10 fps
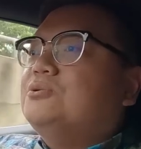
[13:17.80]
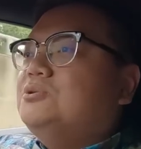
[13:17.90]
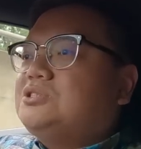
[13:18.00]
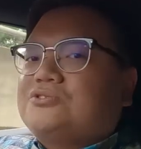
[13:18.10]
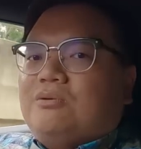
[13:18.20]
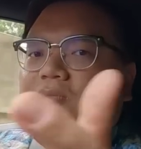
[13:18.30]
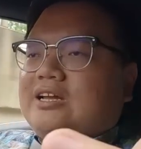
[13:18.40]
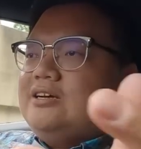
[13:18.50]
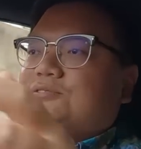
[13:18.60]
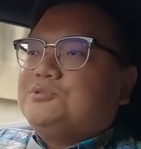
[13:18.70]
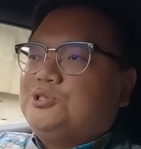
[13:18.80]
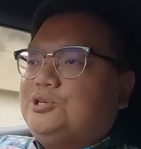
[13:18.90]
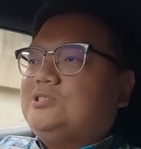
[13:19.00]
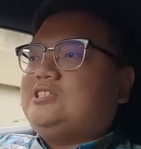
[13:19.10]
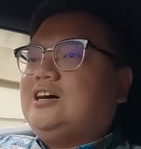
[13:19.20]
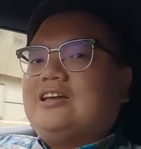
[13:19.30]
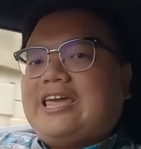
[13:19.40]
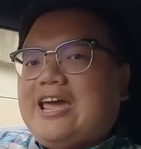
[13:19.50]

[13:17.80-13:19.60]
roots from like a Toyota